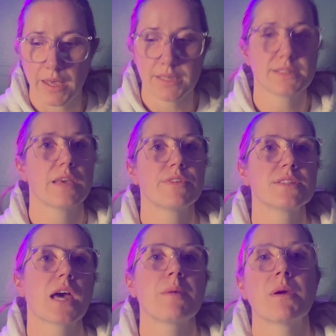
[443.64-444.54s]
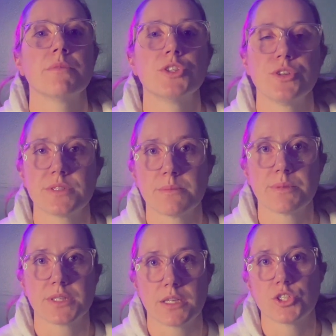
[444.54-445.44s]
saving time and reducing
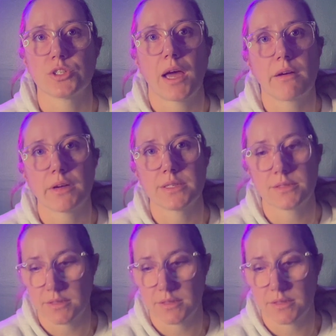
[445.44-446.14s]
potential errors.